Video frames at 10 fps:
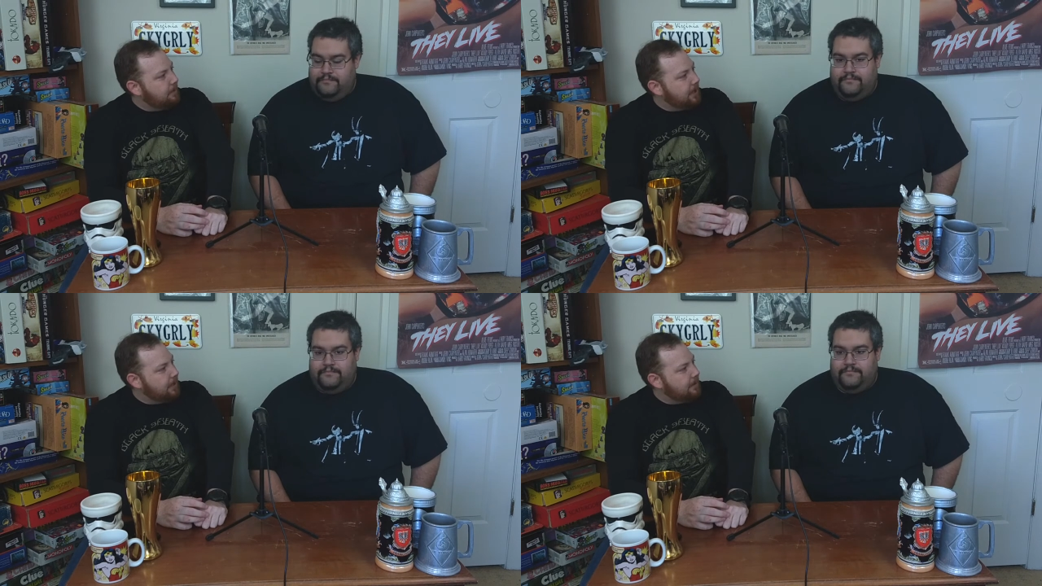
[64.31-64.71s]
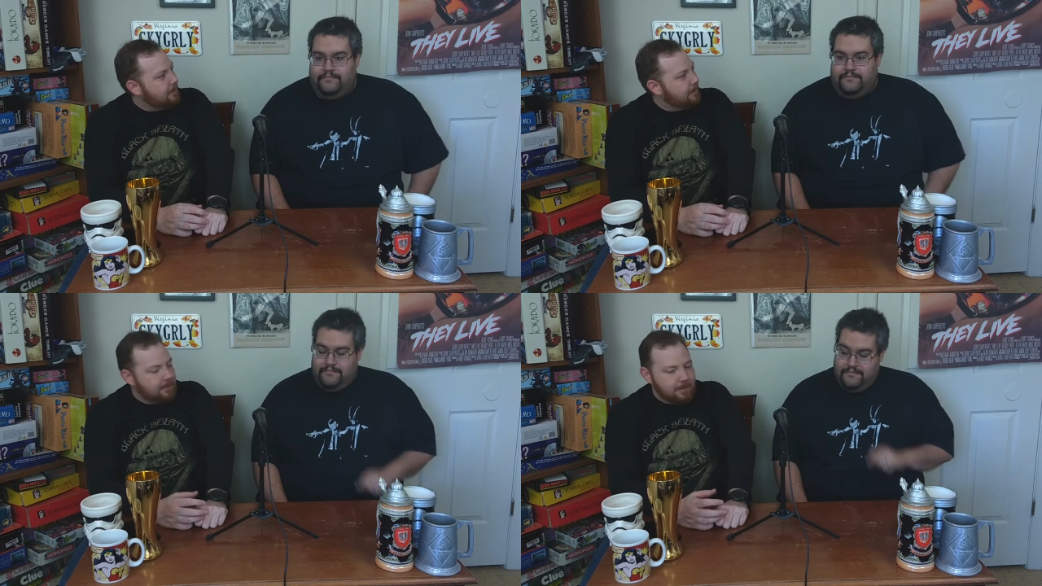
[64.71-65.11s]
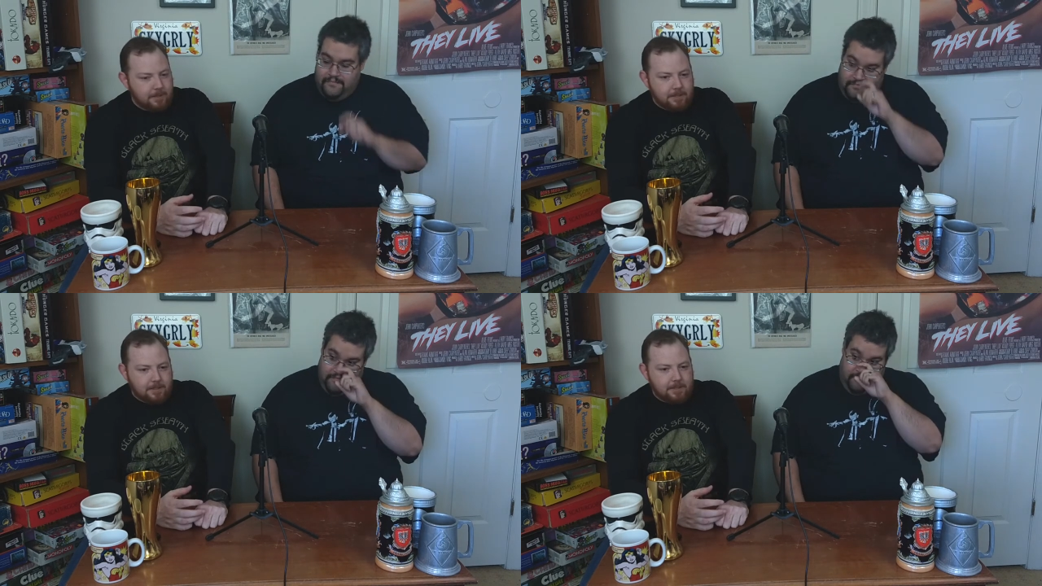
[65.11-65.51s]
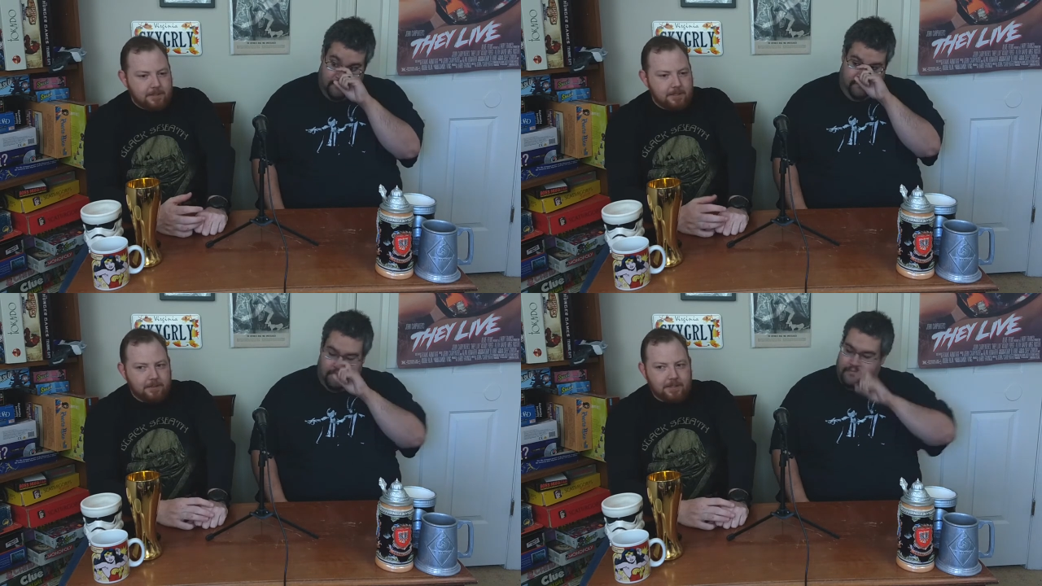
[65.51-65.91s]
Speaker 1: I mean,
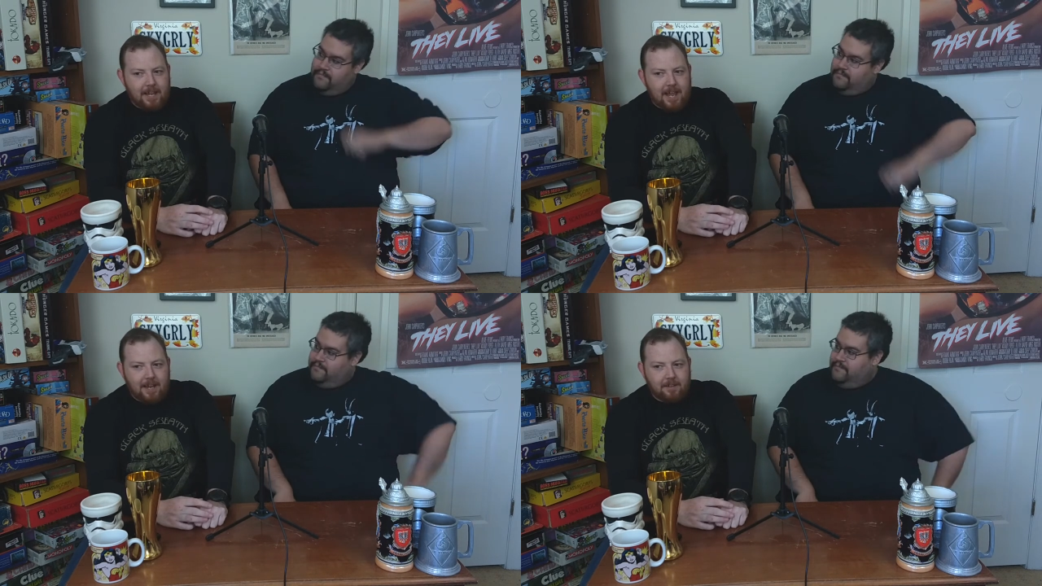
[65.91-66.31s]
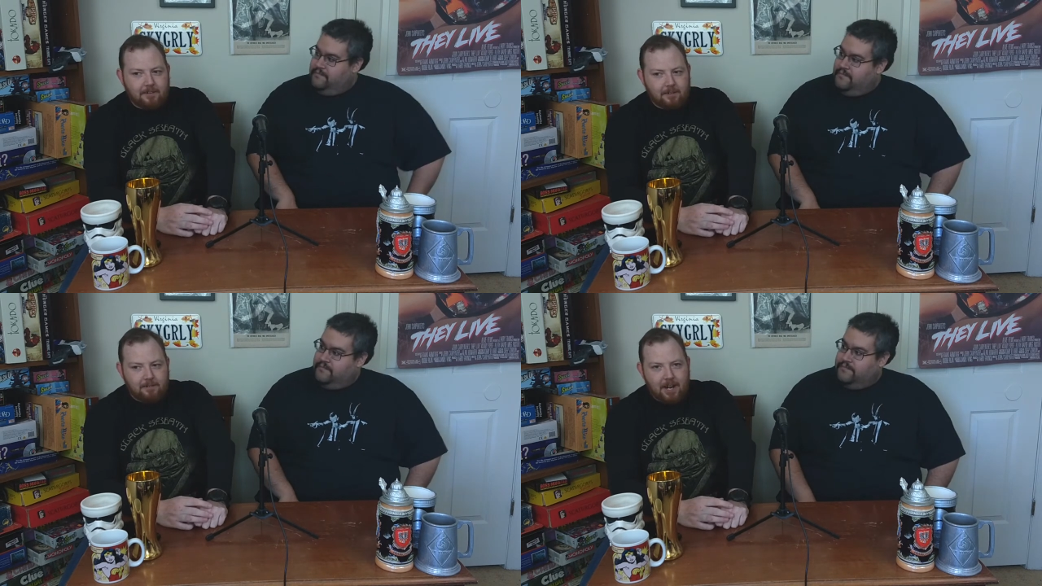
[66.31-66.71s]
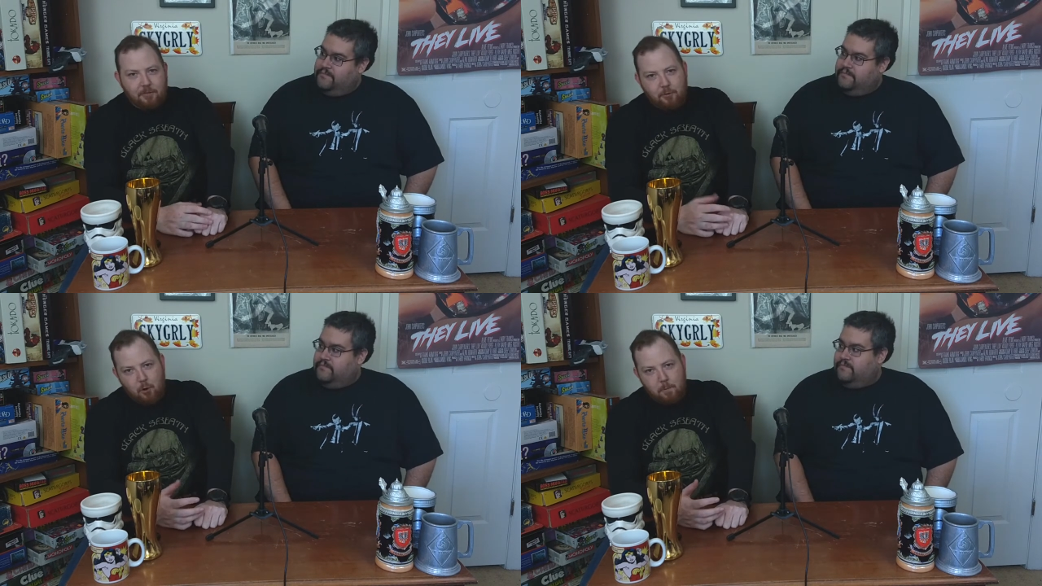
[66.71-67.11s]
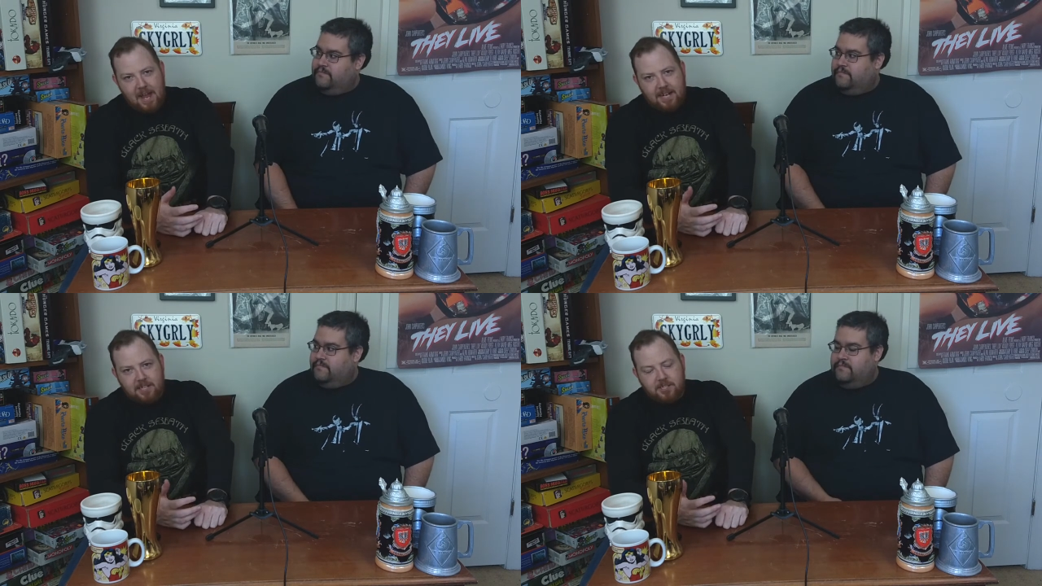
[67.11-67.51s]
you know, it had its a lot of
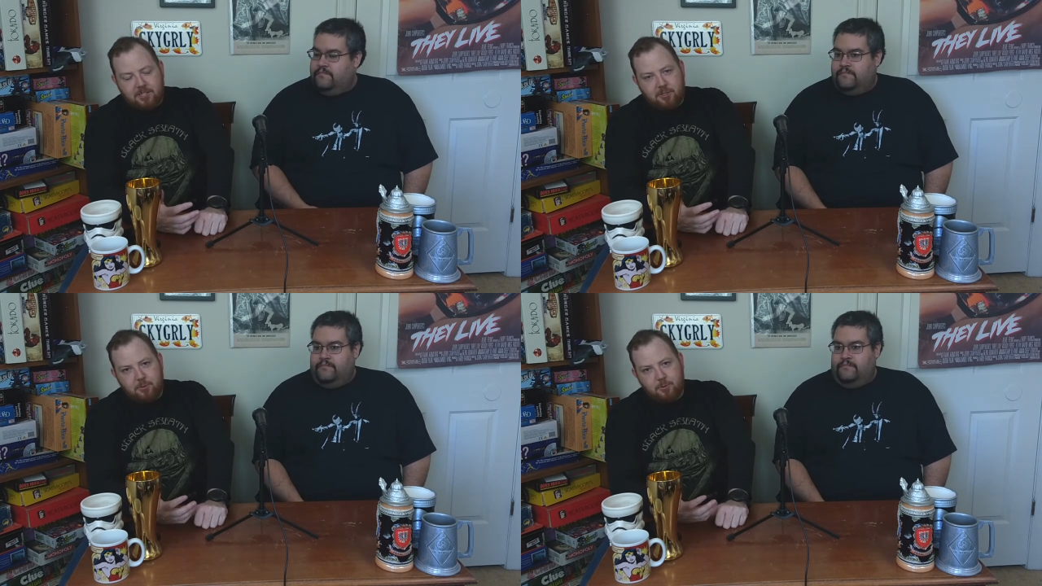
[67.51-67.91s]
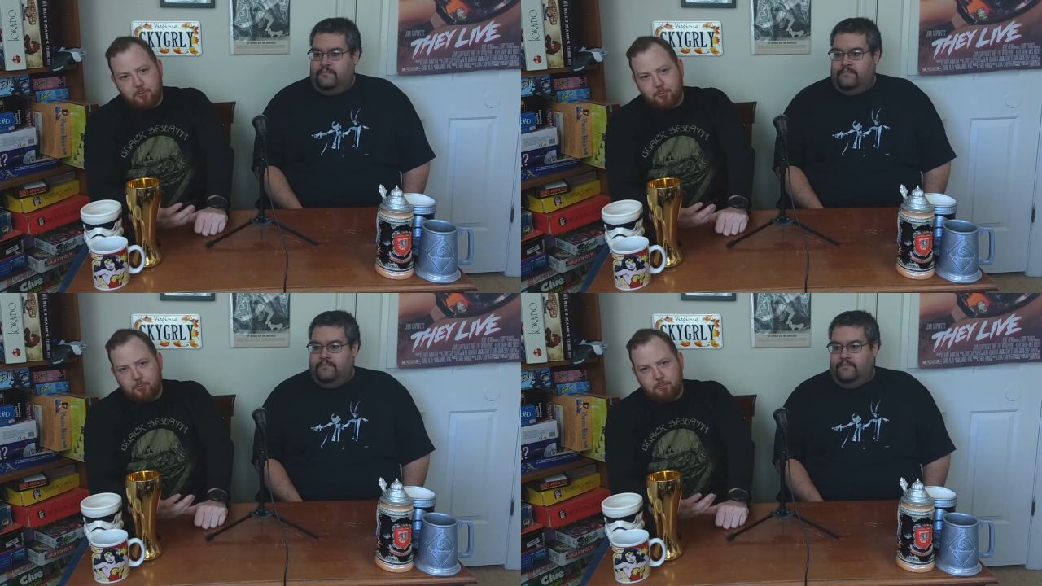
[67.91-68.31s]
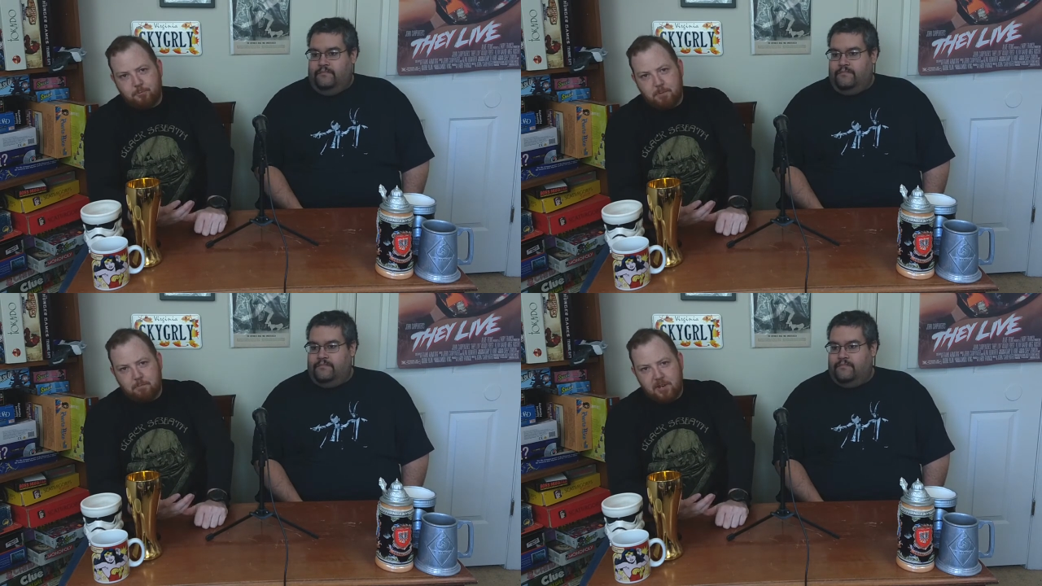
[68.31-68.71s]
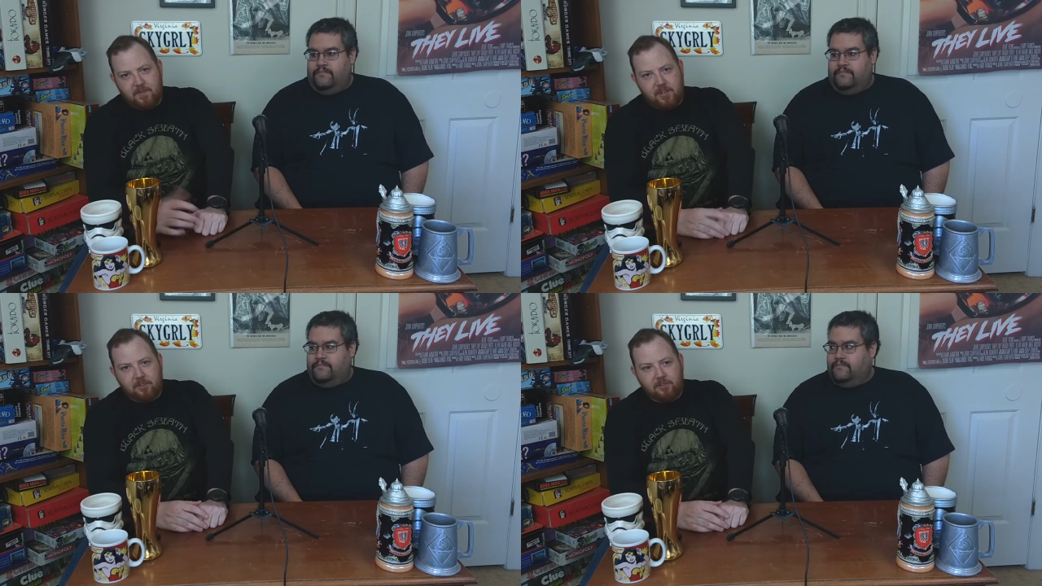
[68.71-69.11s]
throwbacks to the
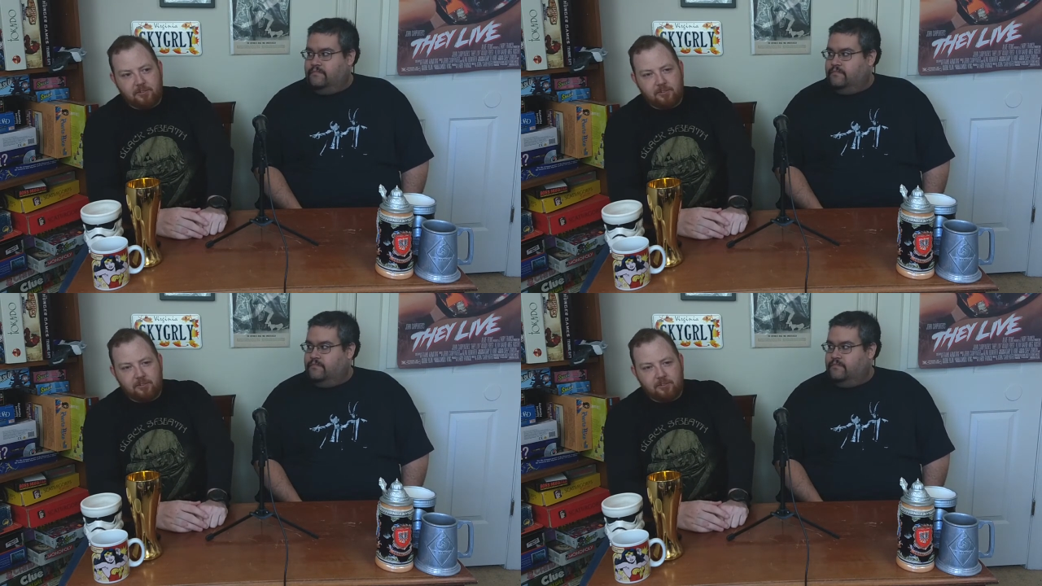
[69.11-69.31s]
previous